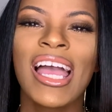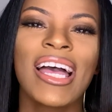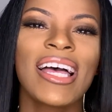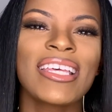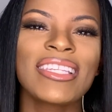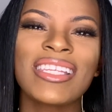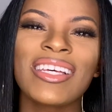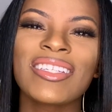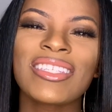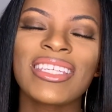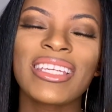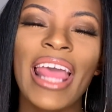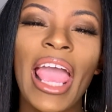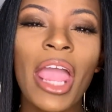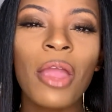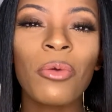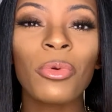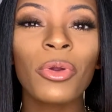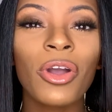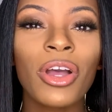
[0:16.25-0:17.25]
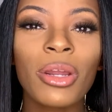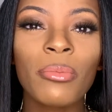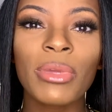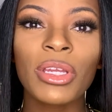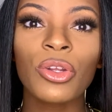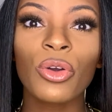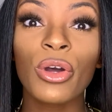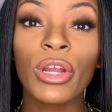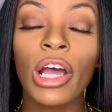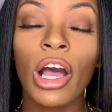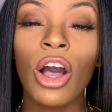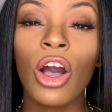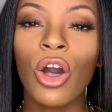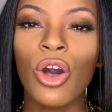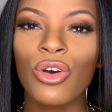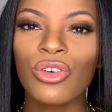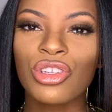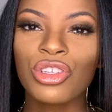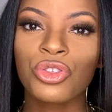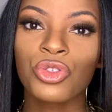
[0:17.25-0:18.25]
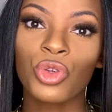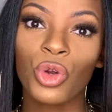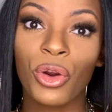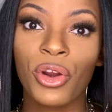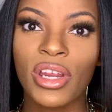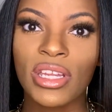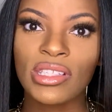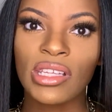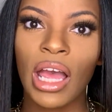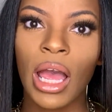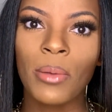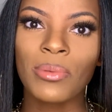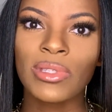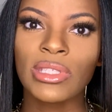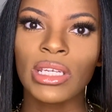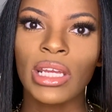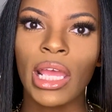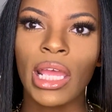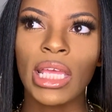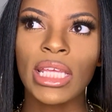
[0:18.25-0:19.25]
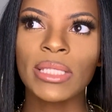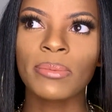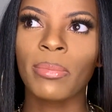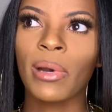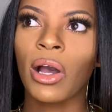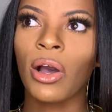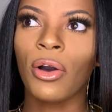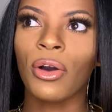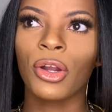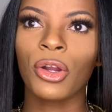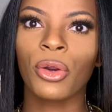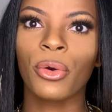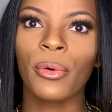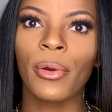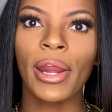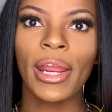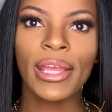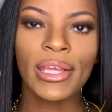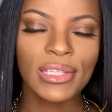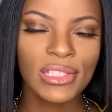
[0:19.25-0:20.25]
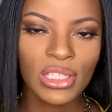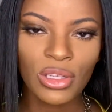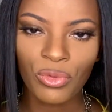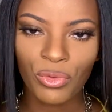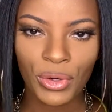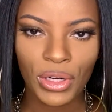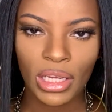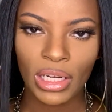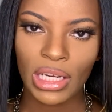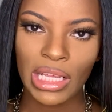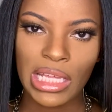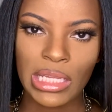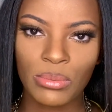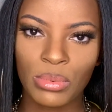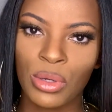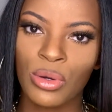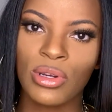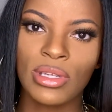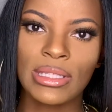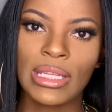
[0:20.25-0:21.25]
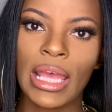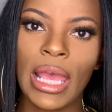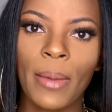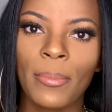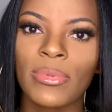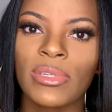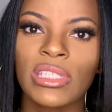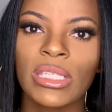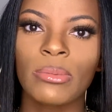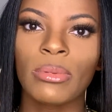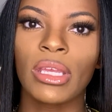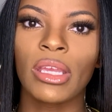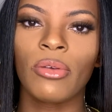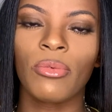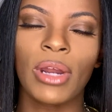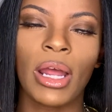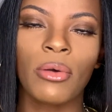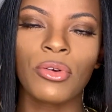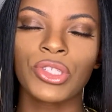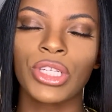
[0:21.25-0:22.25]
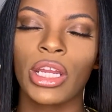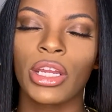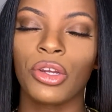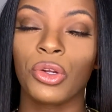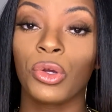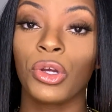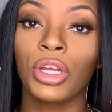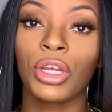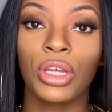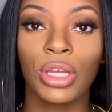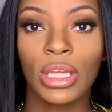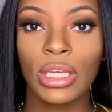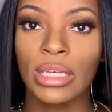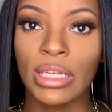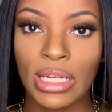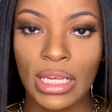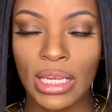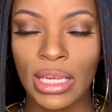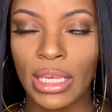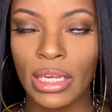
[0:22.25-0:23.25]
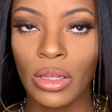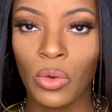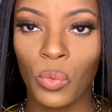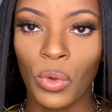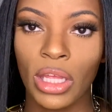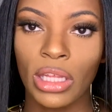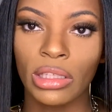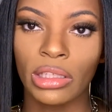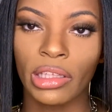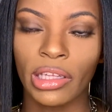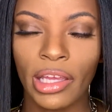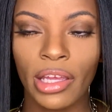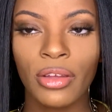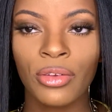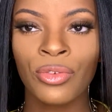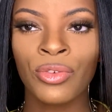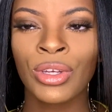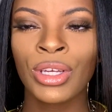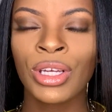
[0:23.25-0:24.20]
So today we're going to be doing a whole story time. Today is about a crazy freaking experience that happened to me when I was trying to do a good deed and it went left.